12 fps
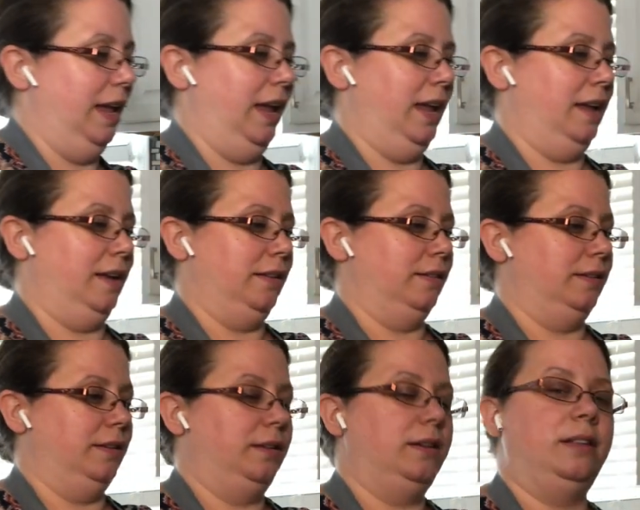and
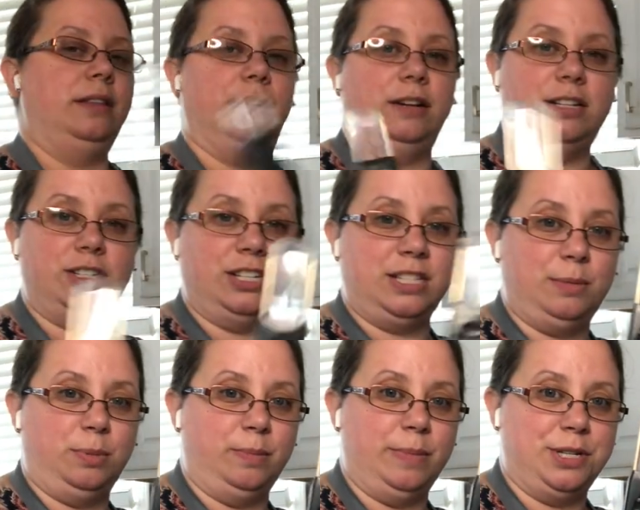their
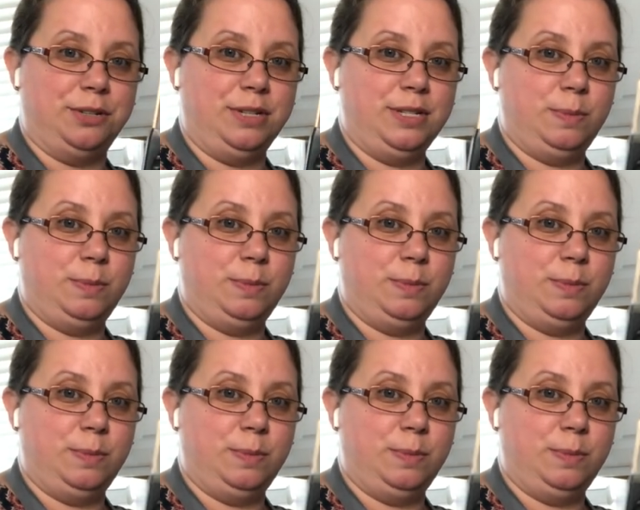adjustable measuring